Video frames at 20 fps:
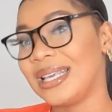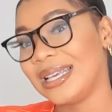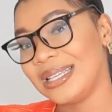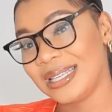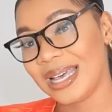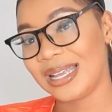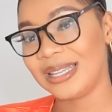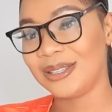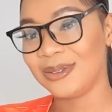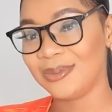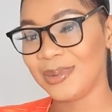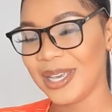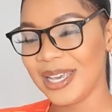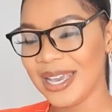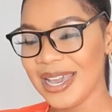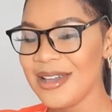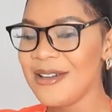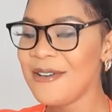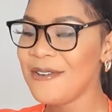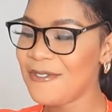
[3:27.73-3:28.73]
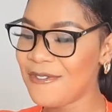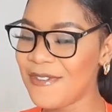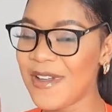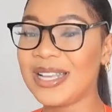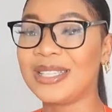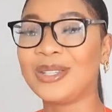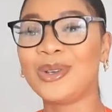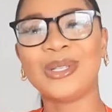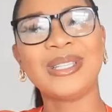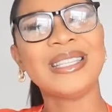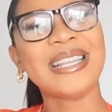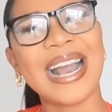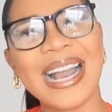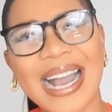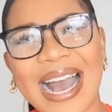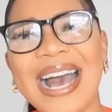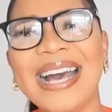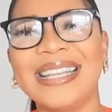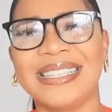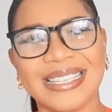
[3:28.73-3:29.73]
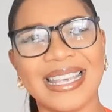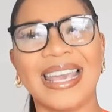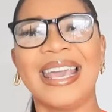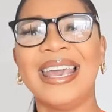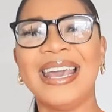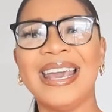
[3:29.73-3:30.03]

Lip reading: they sent me first, because